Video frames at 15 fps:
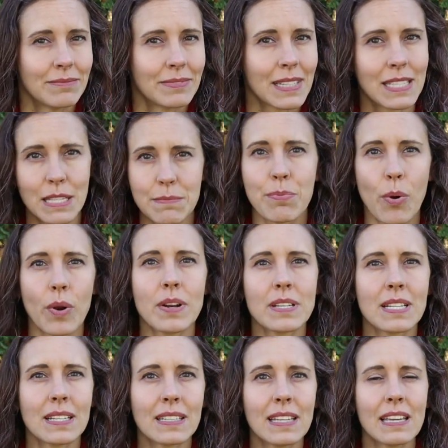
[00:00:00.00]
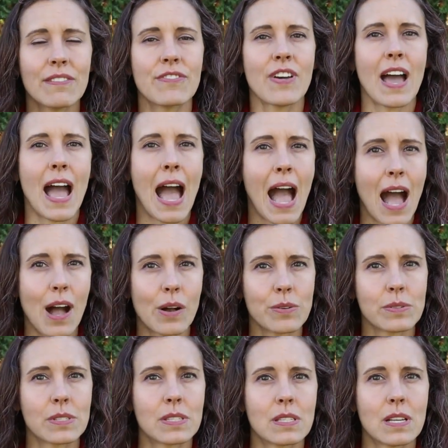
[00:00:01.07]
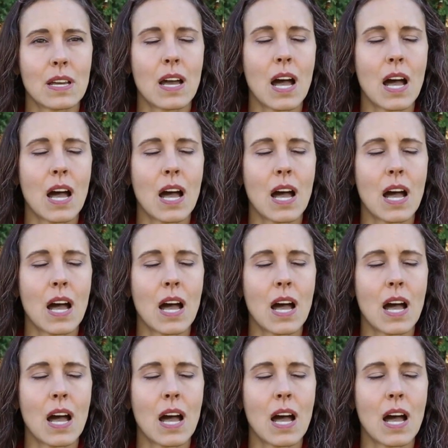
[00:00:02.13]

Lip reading: it's important to leave the hows